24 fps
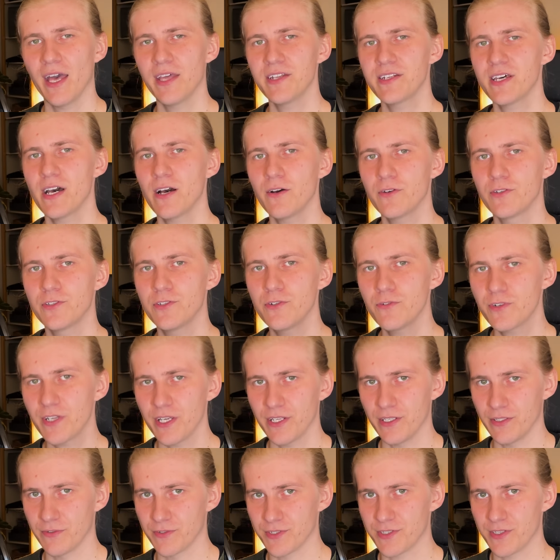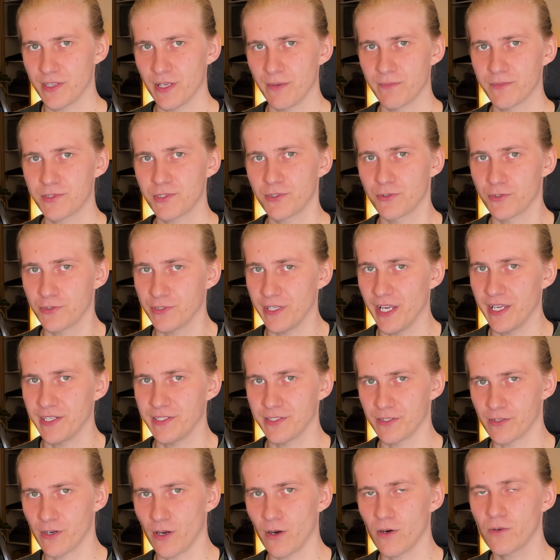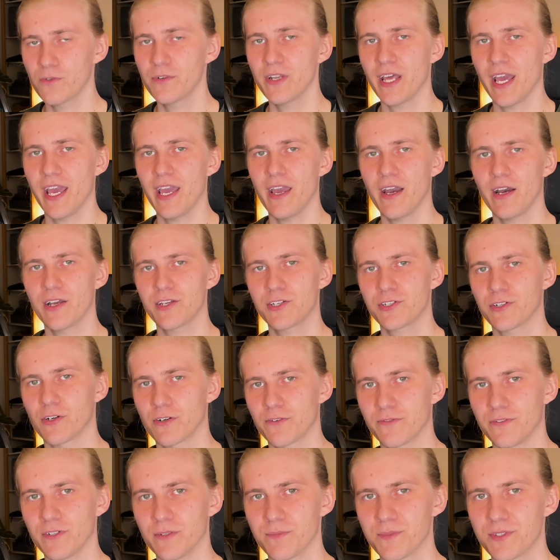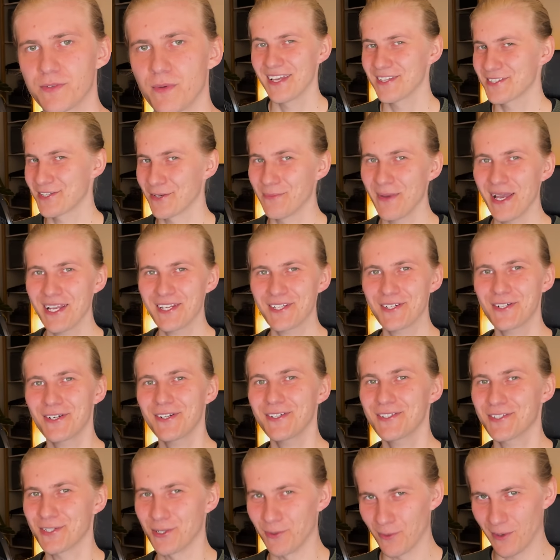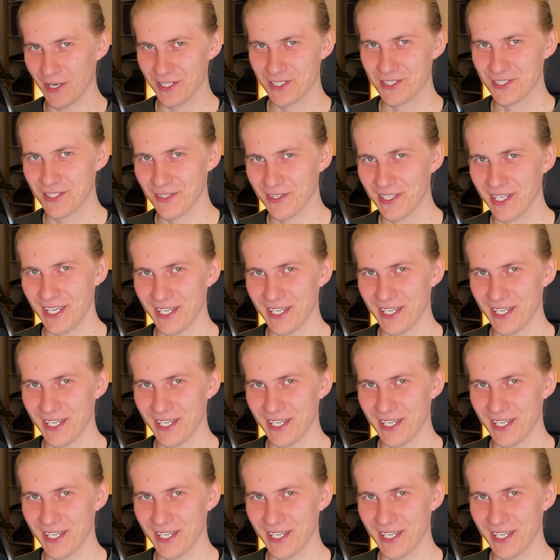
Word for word: and how you can use them to create your own AI short films. So make sure to watch to the